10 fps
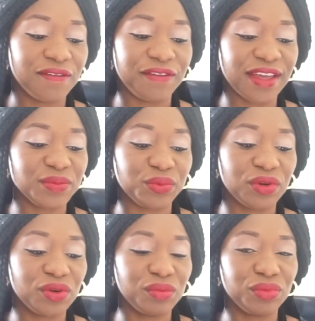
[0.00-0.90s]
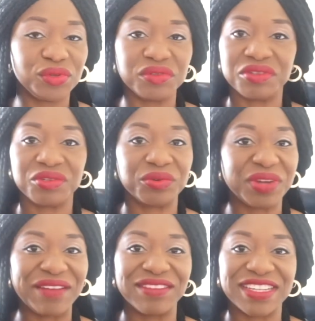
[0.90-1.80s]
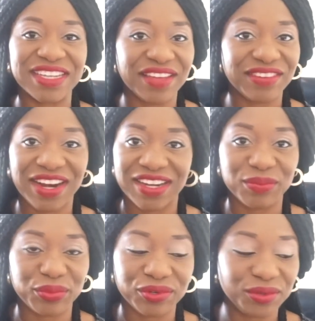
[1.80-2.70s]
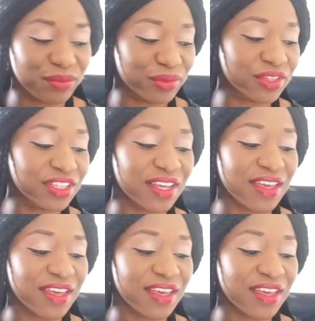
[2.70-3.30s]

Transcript: First broken bone, no, I've never had a broken bone.